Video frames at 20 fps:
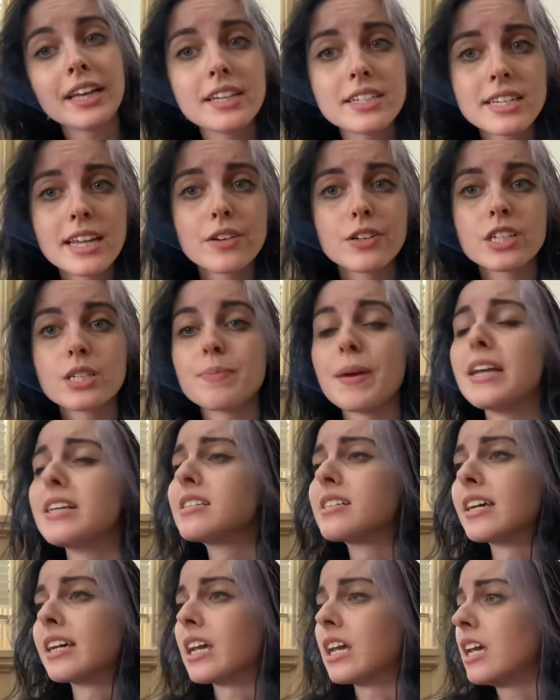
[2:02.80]
a sacred space
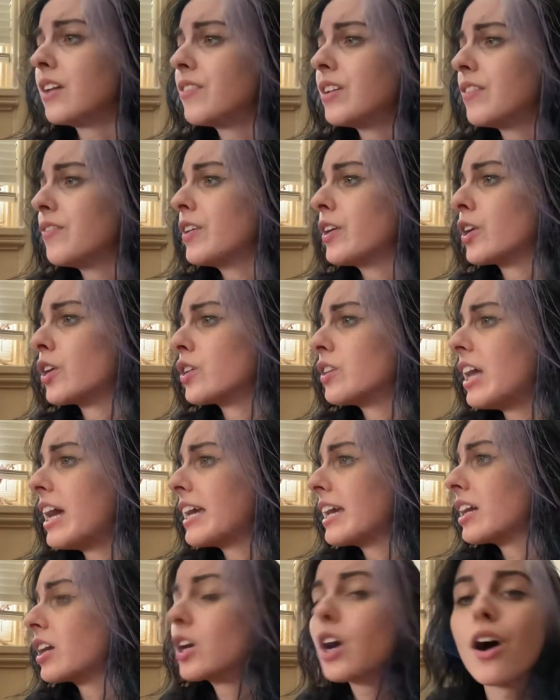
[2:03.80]
like even if you're like
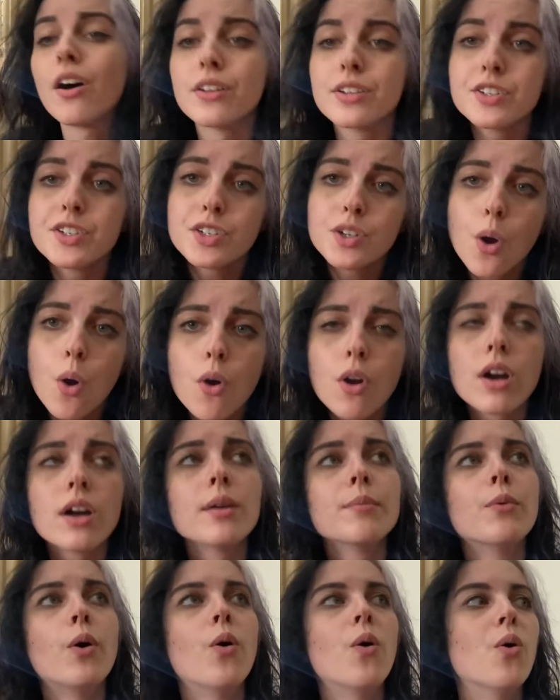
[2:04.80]
in a college
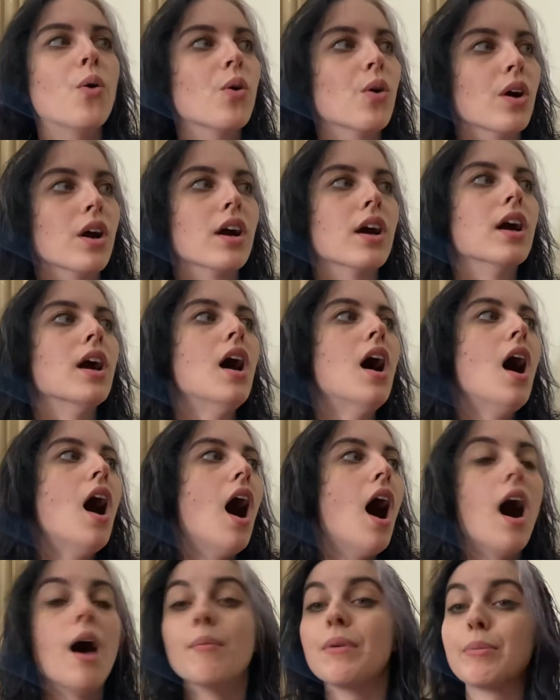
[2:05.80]
dorm or
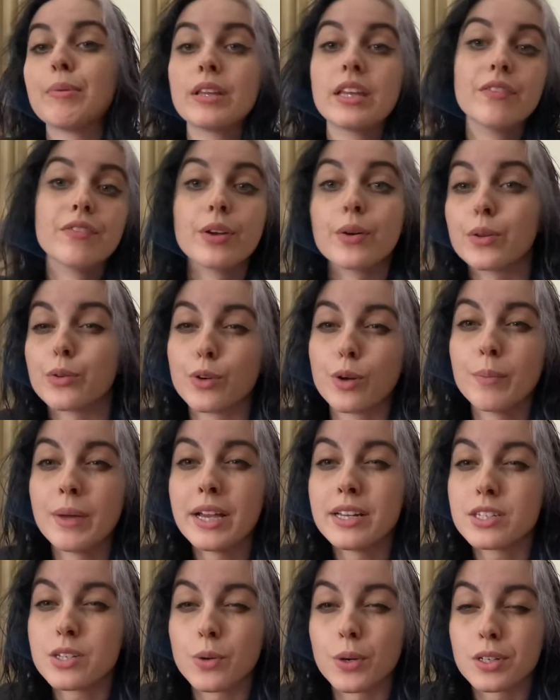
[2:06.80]
uh, maybe living with
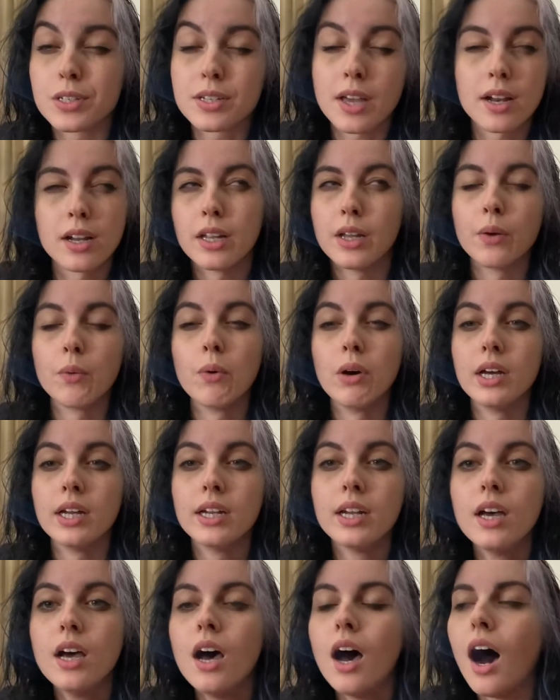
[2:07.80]
roommates who are just kind of like
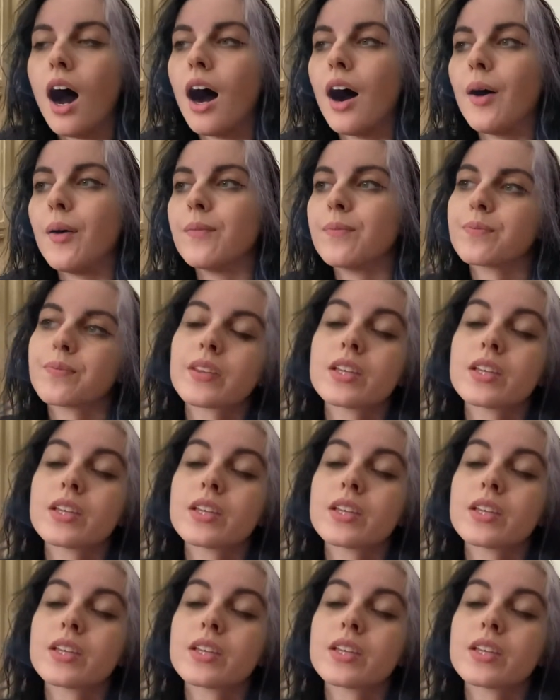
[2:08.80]
what um,